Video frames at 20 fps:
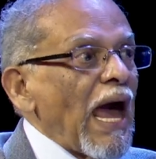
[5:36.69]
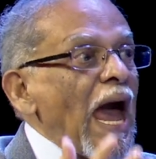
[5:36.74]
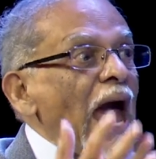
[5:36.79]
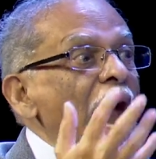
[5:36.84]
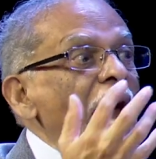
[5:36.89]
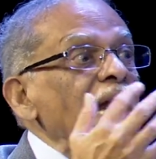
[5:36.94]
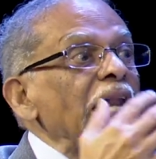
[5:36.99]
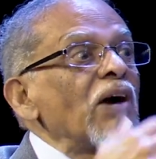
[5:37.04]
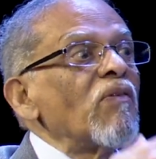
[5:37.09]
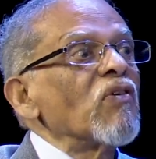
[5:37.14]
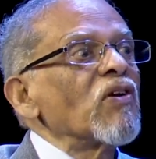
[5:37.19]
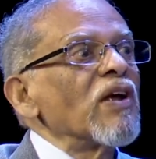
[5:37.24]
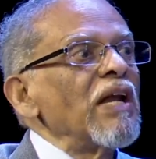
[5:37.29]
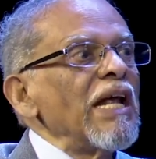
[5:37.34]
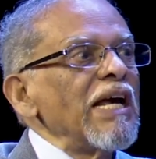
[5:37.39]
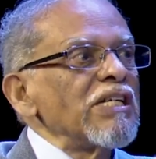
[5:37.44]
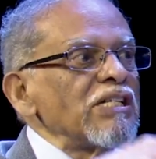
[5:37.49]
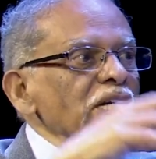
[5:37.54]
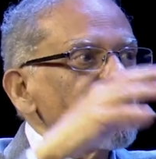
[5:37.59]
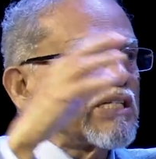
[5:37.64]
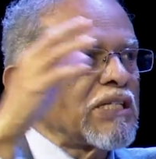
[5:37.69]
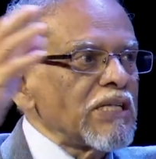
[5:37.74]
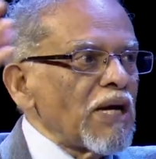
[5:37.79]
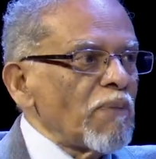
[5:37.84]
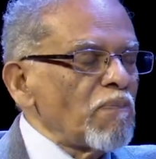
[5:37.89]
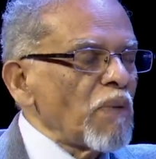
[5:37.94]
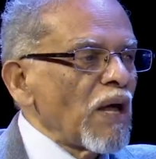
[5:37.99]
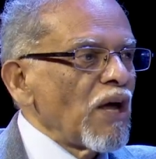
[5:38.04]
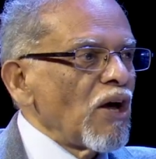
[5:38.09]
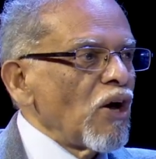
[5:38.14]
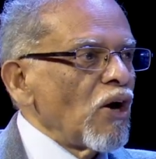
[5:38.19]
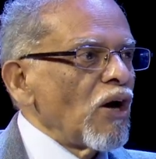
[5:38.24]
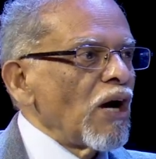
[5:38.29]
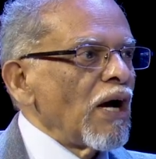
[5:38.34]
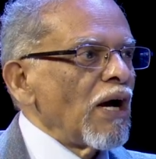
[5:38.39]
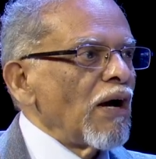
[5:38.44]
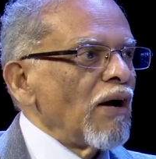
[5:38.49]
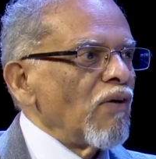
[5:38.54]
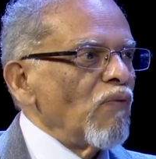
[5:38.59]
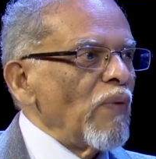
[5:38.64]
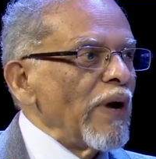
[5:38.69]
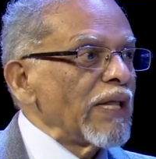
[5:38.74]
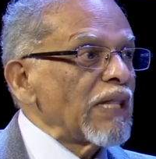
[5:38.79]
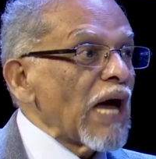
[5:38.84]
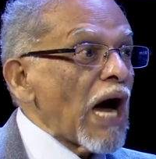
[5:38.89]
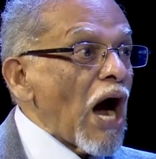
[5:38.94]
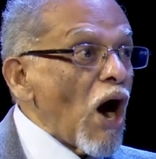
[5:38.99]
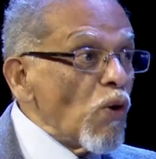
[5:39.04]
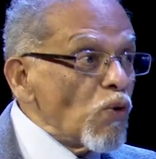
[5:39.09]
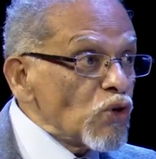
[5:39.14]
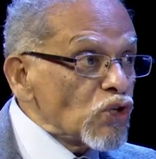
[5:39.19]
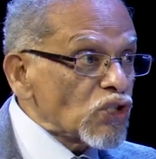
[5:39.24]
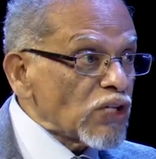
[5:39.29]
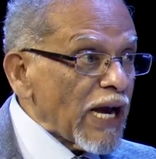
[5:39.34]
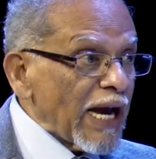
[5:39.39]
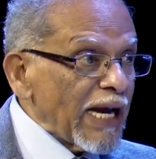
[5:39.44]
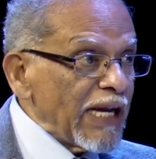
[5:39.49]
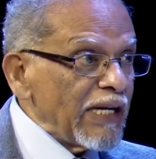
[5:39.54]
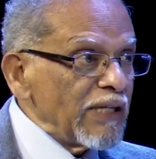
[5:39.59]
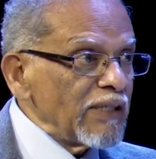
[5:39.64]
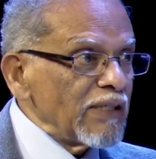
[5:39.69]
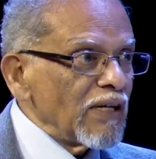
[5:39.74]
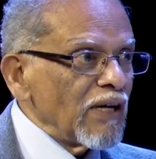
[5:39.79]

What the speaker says: and our relationship with outside